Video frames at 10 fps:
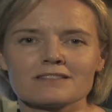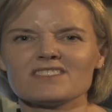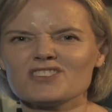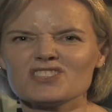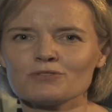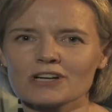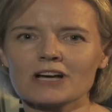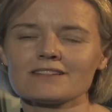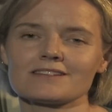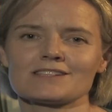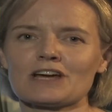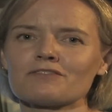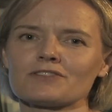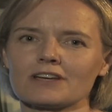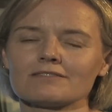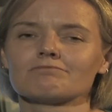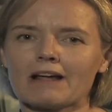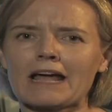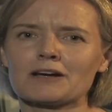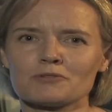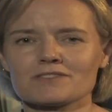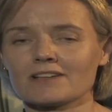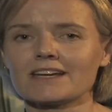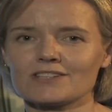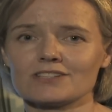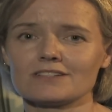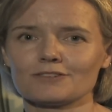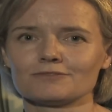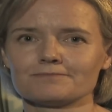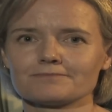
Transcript: and they're doing all the stuff that animals like to do.